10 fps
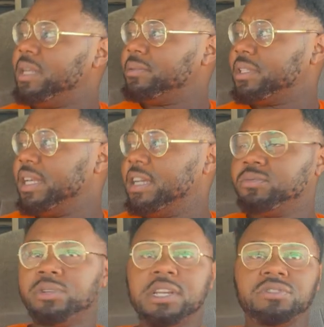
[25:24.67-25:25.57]
That was the last
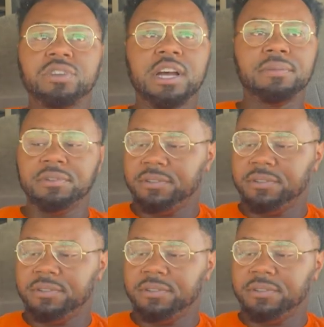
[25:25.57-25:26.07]
one I dropped.